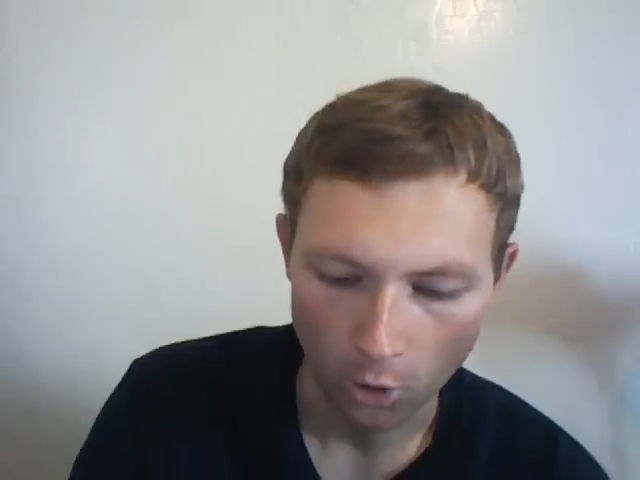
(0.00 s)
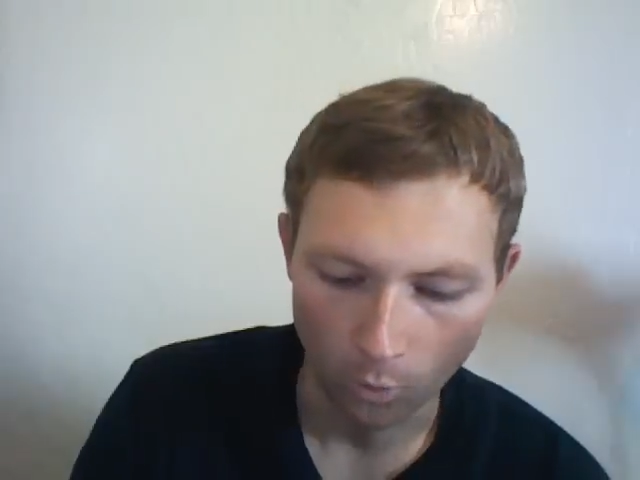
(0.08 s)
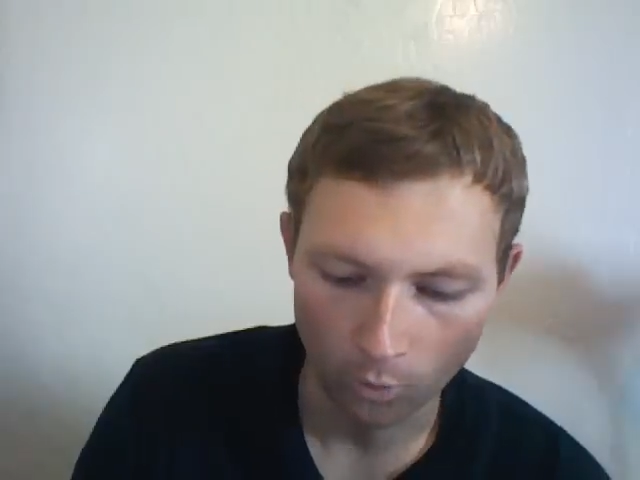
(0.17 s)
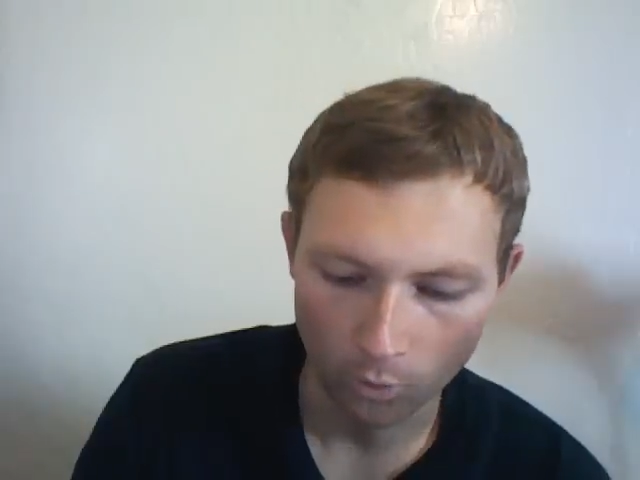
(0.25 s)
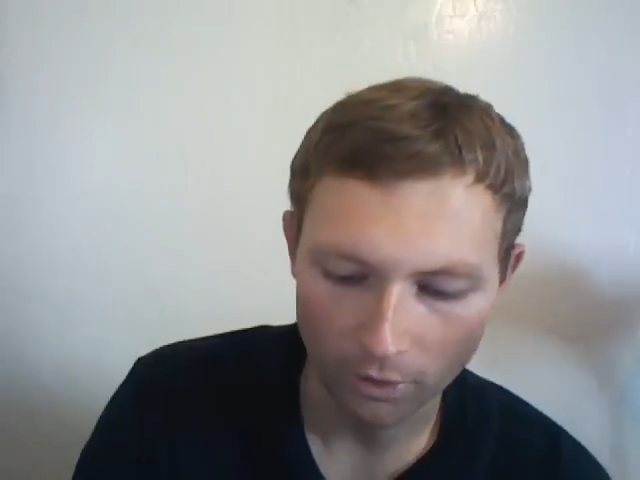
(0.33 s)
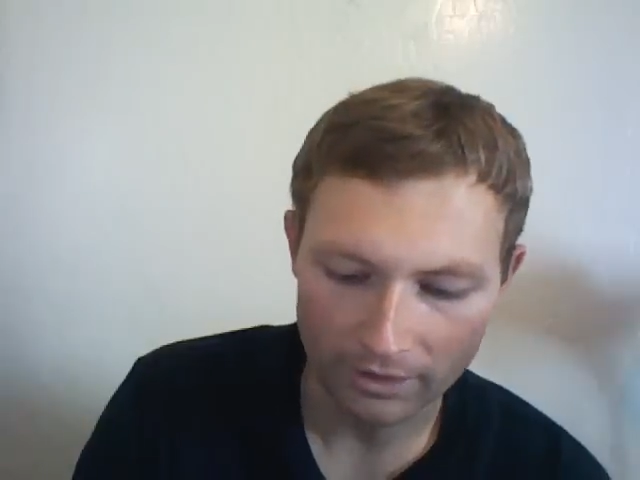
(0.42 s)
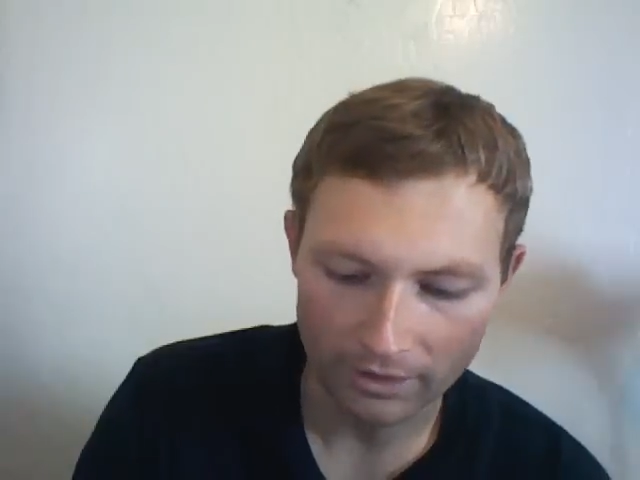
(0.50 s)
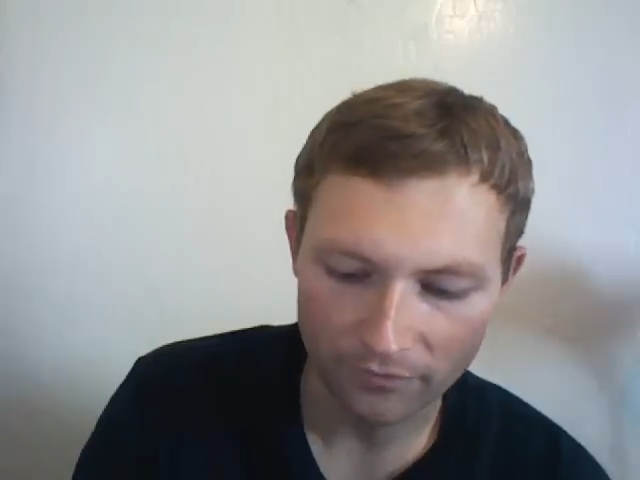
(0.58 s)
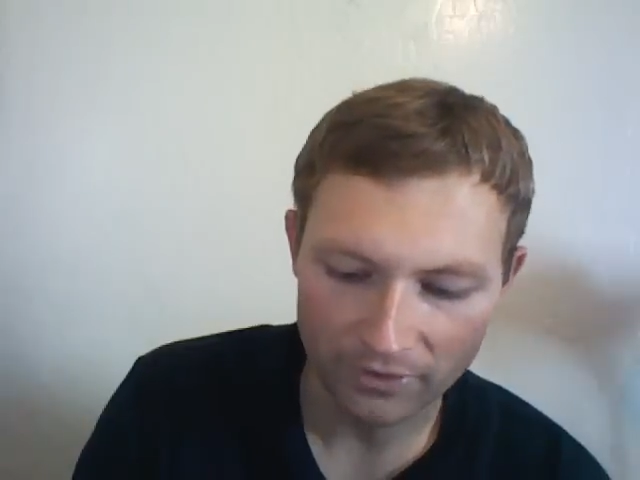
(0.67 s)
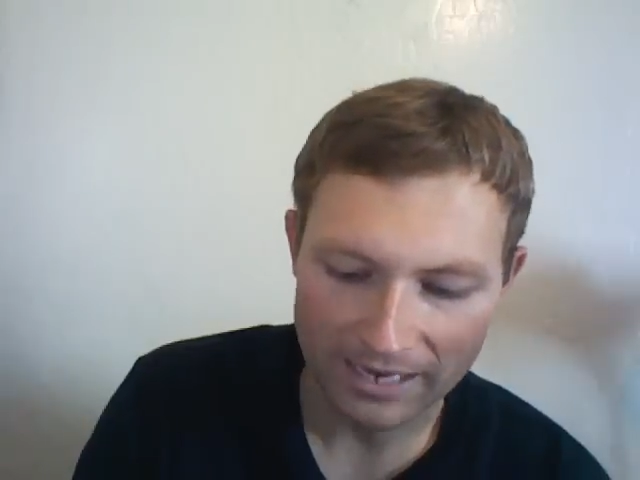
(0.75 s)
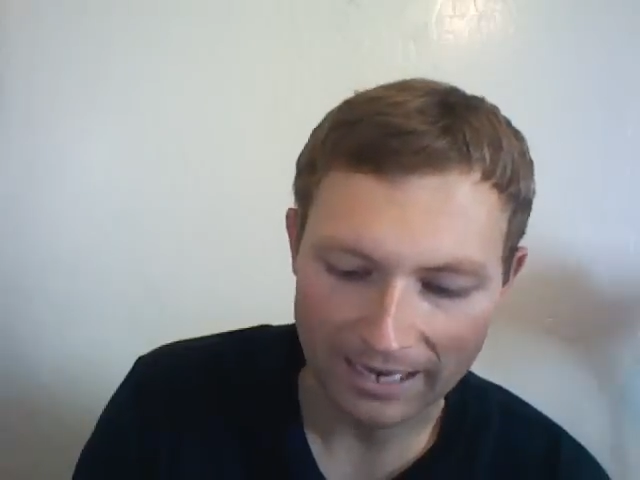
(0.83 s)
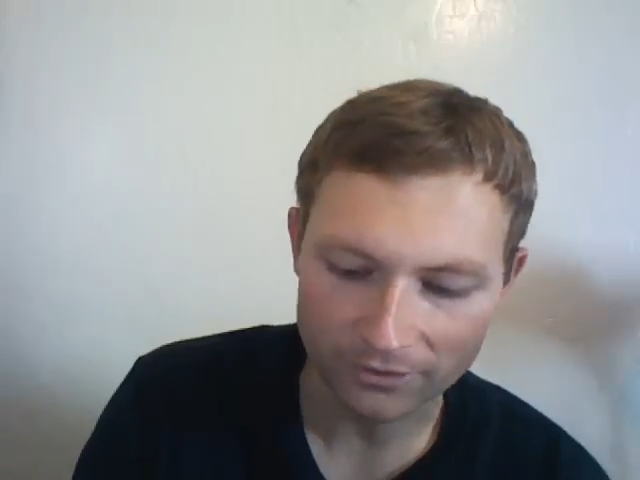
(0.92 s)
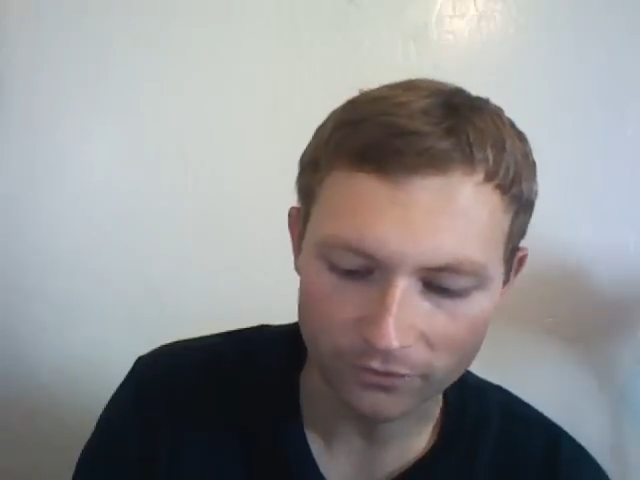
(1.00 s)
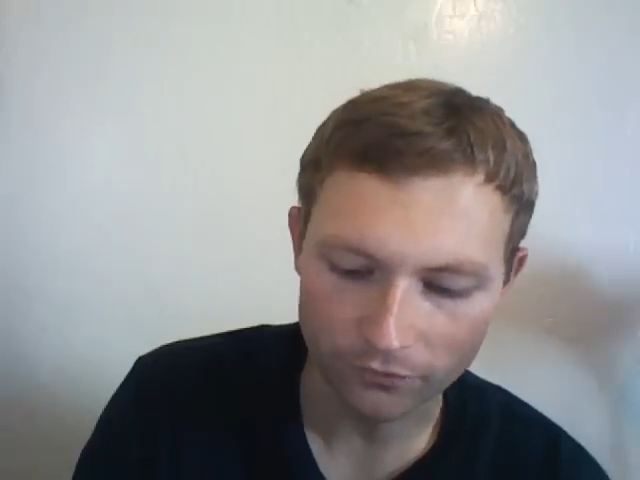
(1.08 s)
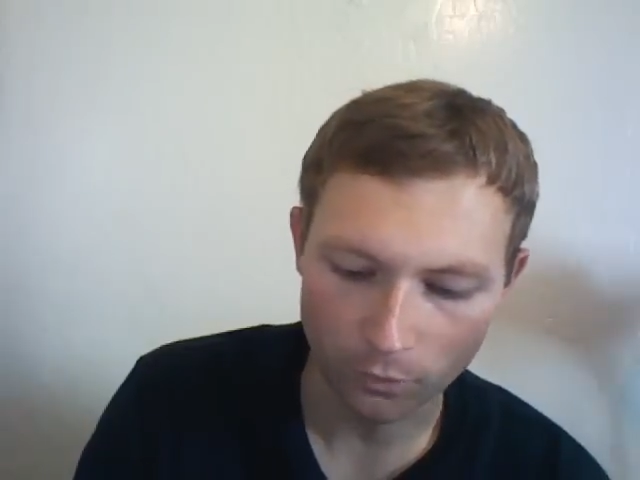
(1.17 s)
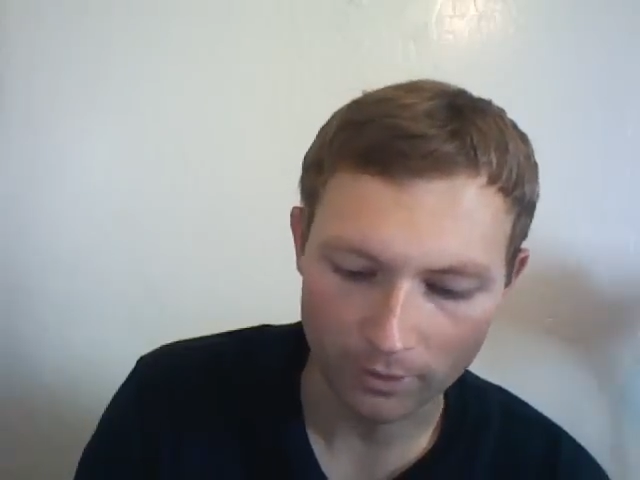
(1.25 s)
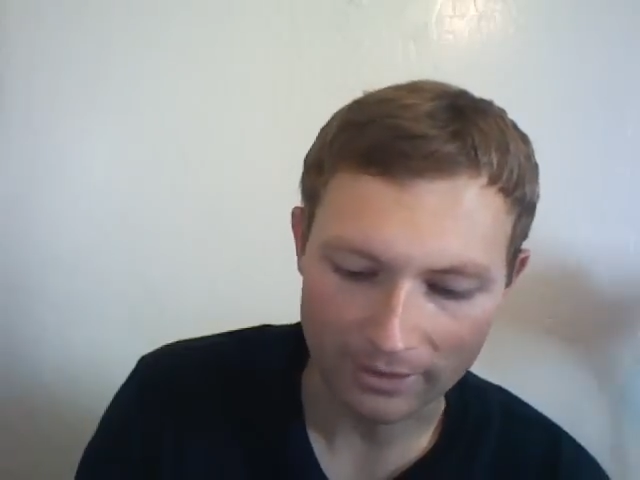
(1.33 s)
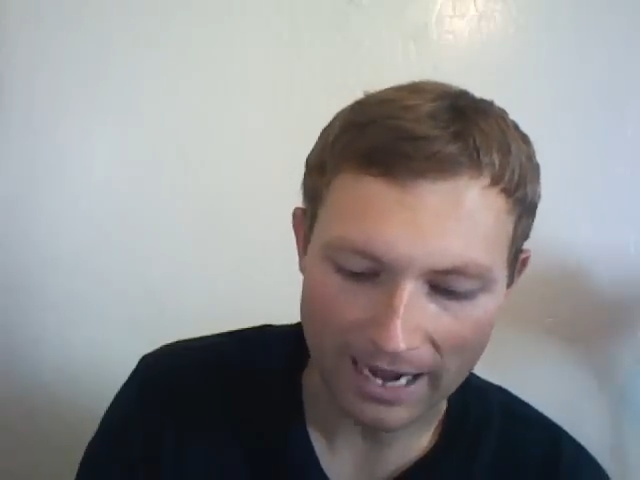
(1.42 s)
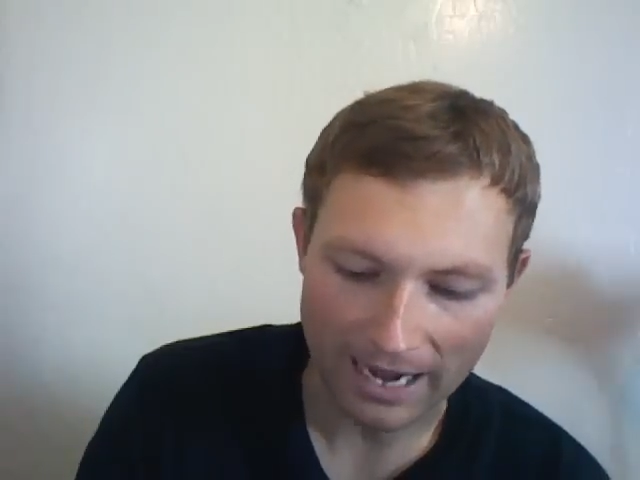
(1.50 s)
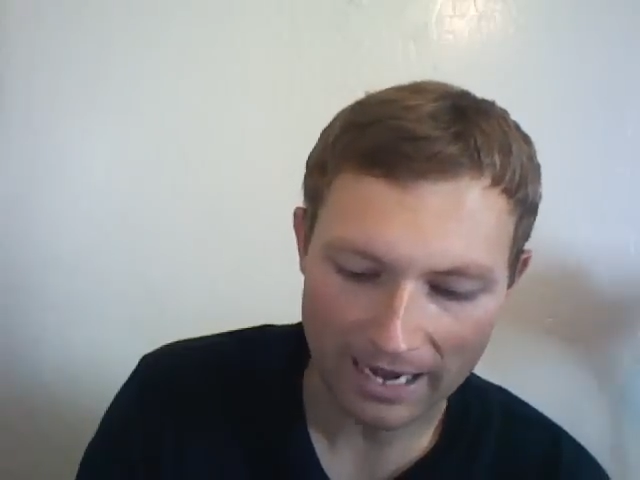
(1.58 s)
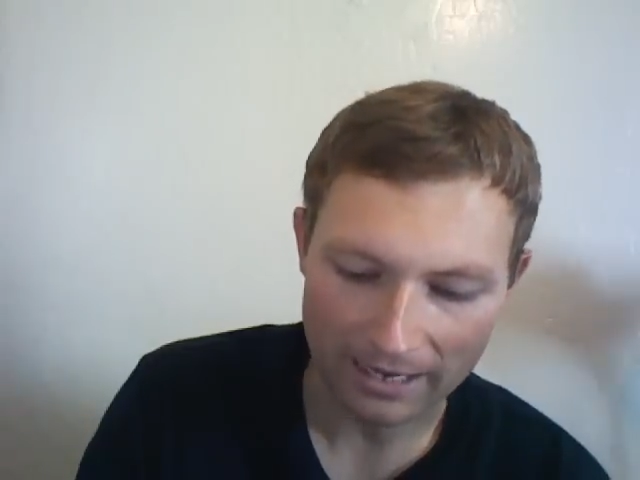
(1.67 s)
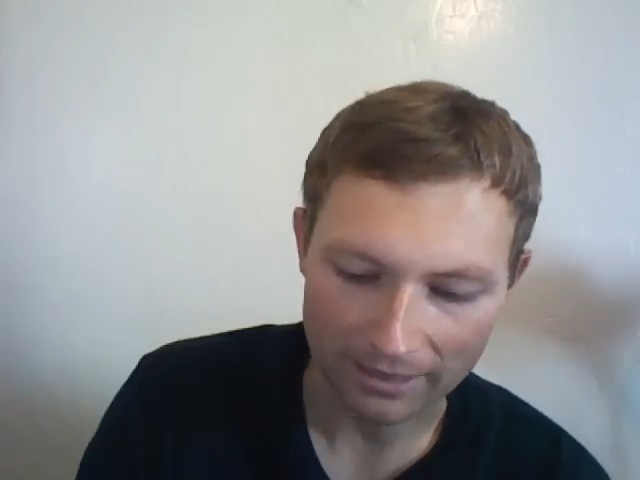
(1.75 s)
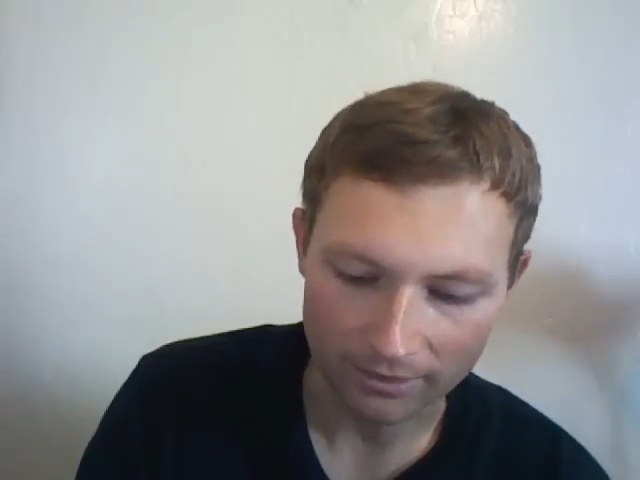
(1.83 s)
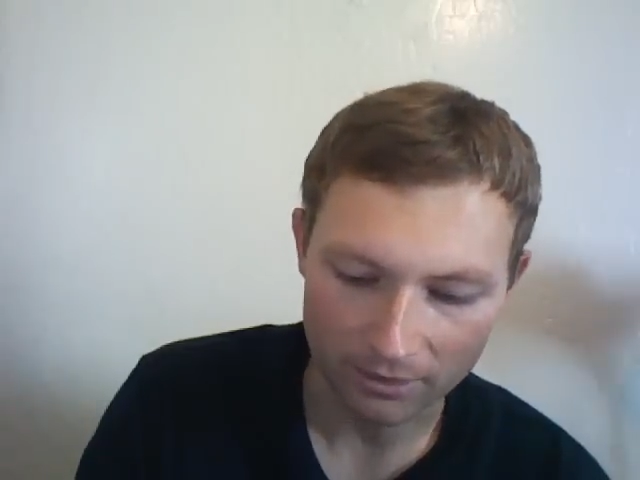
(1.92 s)
Or if he asks for an
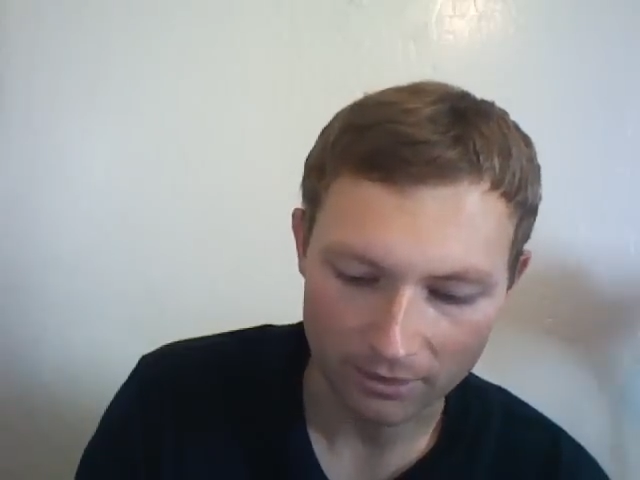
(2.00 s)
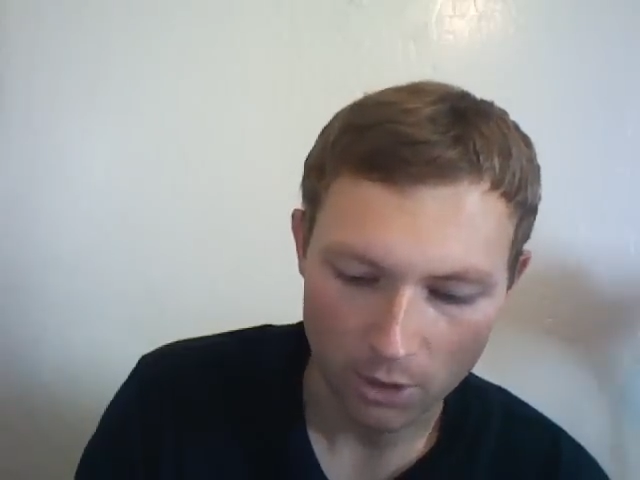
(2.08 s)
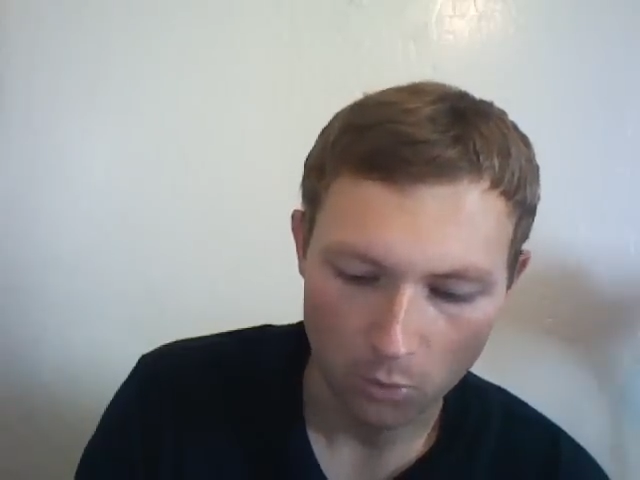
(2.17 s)
egg,